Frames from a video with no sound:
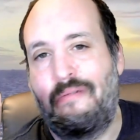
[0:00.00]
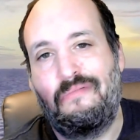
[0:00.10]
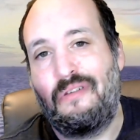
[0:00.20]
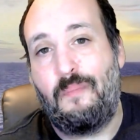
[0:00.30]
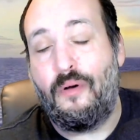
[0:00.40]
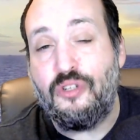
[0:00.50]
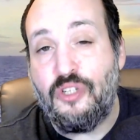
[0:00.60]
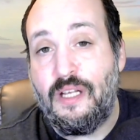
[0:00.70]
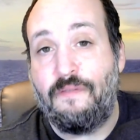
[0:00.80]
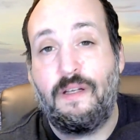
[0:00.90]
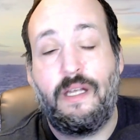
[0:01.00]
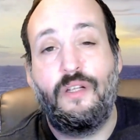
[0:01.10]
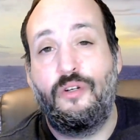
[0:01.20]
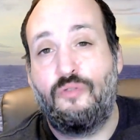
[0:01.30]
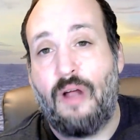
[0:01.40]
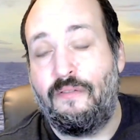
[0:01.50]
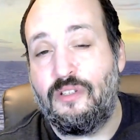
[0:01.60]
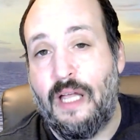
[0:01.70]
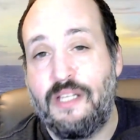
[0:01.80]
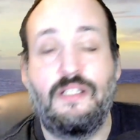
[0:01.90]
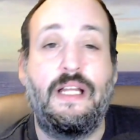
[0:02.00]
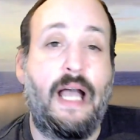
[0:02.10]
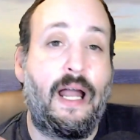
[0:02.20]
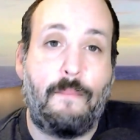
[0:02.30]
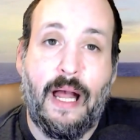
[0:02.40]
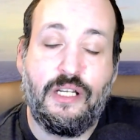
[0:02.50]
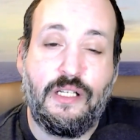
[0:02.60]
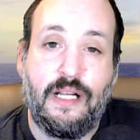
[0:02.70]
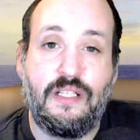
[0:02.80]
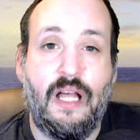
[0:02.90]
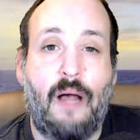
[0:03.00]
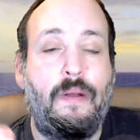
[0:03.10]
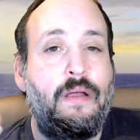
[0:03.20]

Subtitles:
your birth certificate, your driver's license. They got to match things up.